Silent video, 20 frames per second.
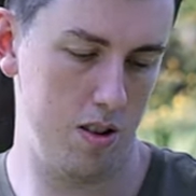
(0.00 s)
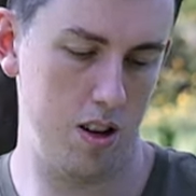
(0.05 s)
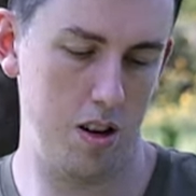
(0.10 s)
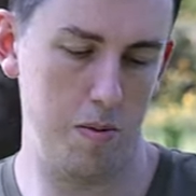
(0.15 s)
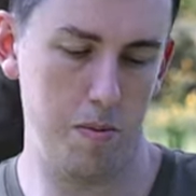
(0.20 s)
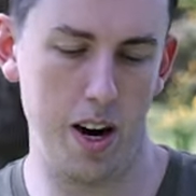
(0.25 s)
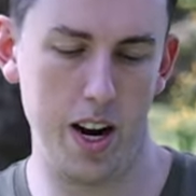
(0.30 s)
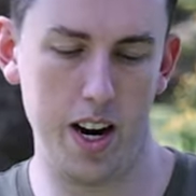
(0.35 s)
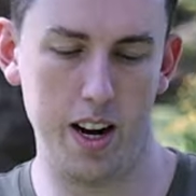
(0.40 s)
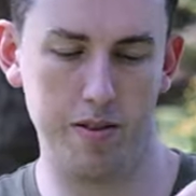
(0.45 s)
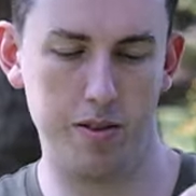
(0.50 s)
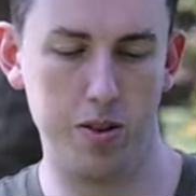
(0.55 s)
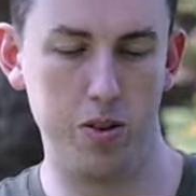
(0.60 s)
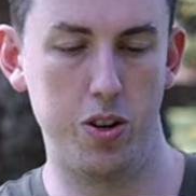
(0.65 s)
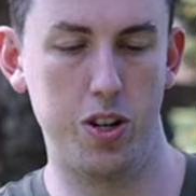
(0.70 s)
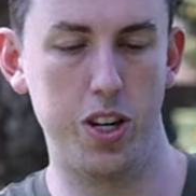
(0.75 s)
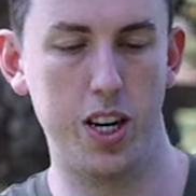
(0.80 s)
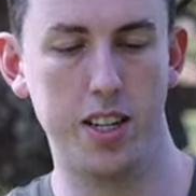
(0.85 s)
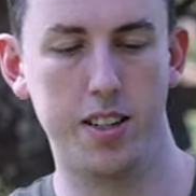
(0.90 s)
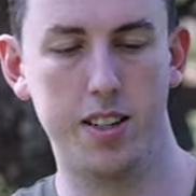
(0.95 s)
You might have to
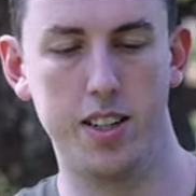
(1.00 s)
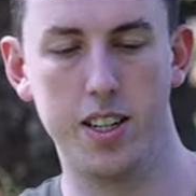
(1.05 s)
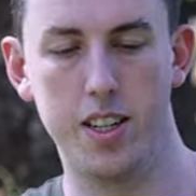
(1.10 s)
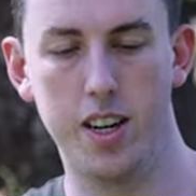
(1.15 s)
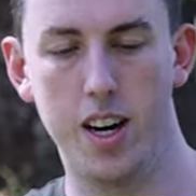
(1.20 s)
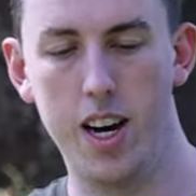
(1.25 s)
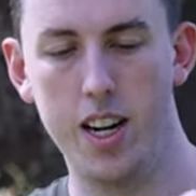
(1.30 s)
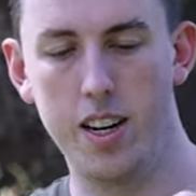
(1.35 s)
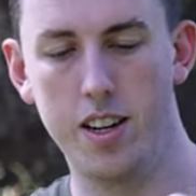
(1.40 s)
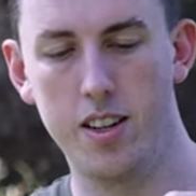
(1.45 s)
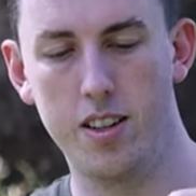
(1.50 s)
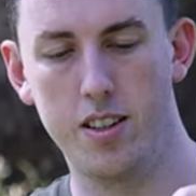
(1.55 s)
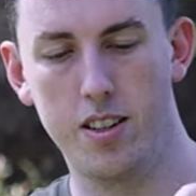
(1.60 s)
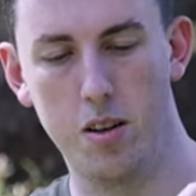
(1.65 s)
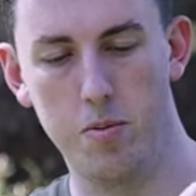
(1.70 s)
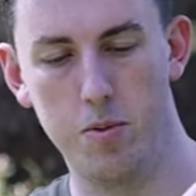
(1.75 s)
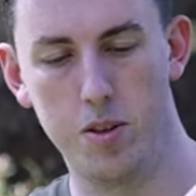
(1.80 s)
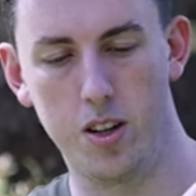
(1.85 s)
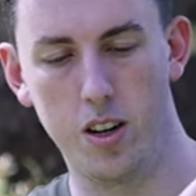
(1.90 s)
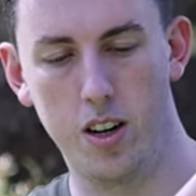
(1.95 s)
adjust the tightness,
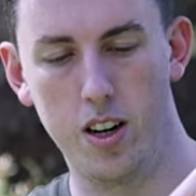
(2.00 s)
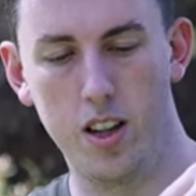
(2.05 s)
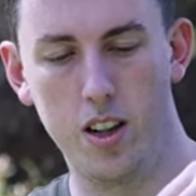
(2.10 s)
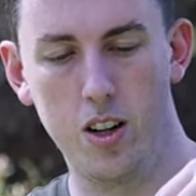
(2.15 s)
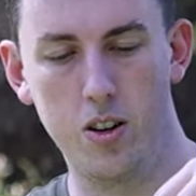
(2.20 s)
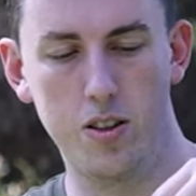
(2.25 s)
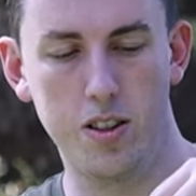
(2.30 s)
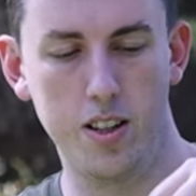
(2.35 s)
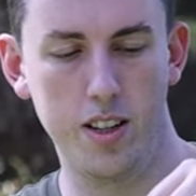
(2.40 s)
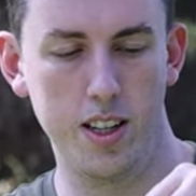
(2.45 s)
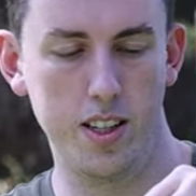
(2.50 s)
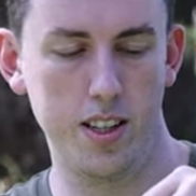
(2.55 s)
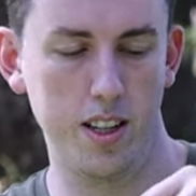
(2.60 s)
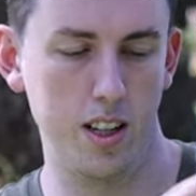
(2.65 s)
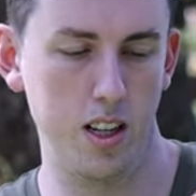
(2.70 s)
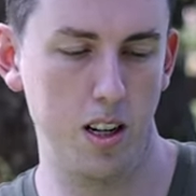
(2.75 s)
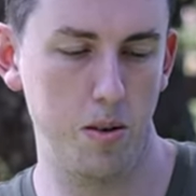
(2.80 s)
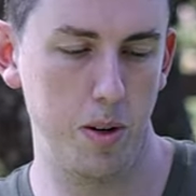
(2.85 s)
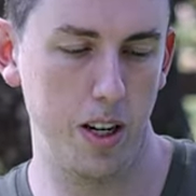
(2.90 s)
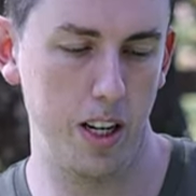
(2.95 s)
so I'm just going to loosen this a
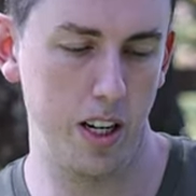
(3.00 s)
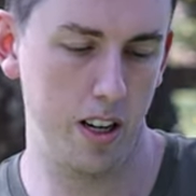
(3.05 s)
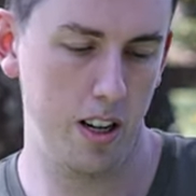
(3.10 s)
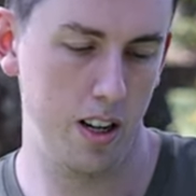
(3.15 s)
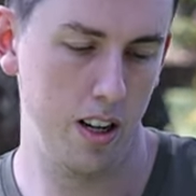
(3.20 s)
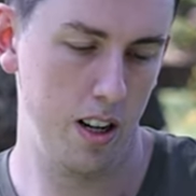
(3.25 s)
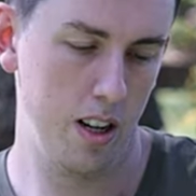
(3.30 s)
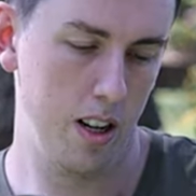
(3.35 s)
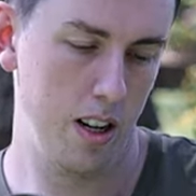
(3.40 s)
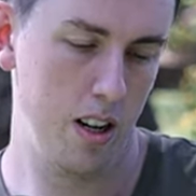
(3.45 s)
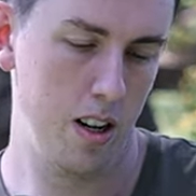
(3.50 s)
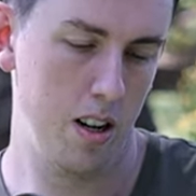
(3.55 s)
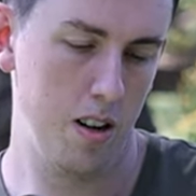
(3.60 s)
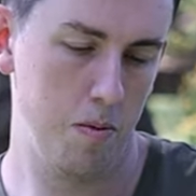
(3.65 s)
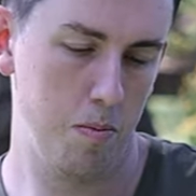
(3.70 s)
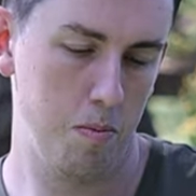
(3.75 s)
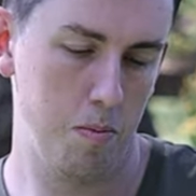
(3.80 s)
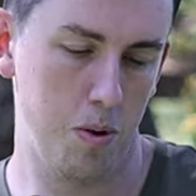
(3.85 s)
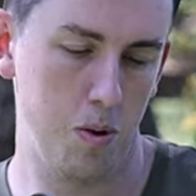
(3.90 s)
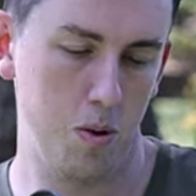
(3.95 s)
little bit.
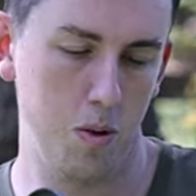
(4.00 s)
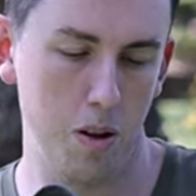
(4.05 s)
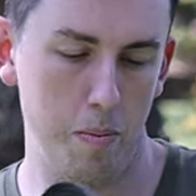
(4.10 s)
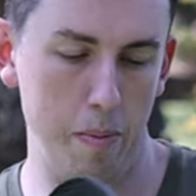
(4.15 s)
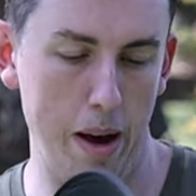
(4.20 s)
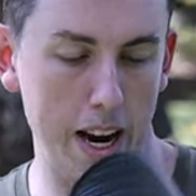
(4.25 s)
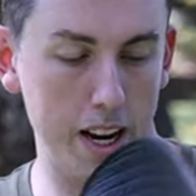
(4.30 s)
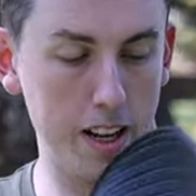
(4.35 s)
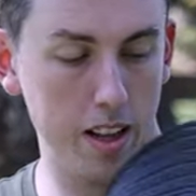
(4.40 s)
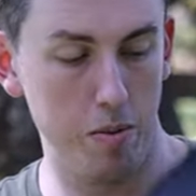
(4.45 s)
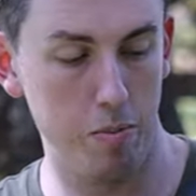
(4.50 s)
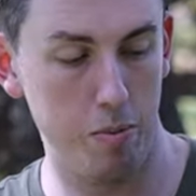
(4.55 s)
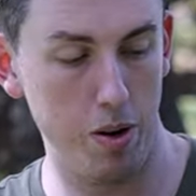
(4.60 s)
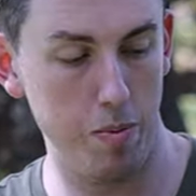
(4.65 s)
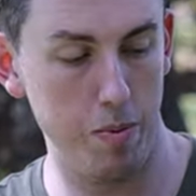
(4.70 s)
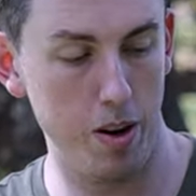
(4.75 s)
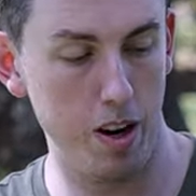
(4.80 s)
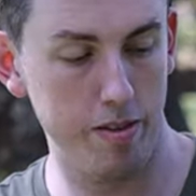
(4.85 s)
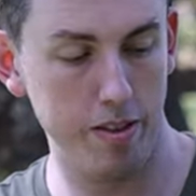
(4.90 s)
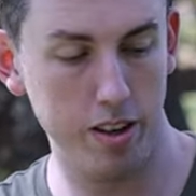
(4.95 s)
Pull the back of the
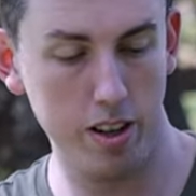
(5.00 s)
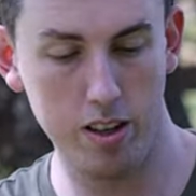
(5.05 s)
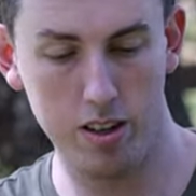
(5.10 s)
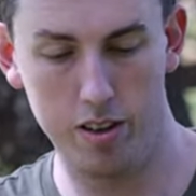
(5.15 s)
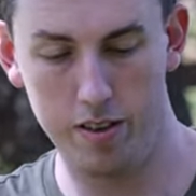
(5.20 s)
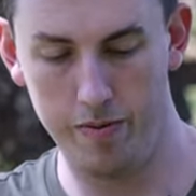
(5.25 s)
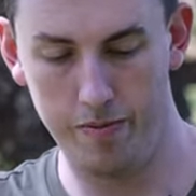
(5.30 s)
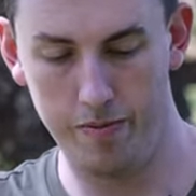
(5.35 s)
brim over.